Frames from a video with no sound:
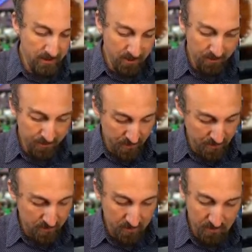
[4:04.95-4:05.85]
with these
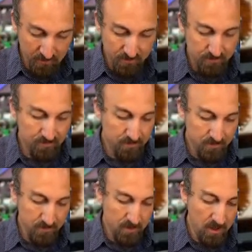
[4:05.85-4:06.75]
little
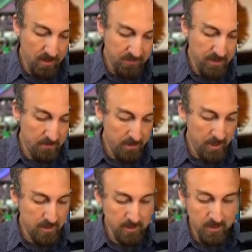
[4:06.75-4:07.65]
offset
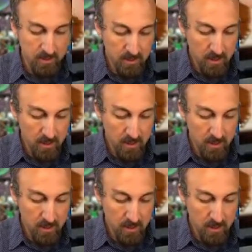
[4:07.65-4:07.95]
bosses.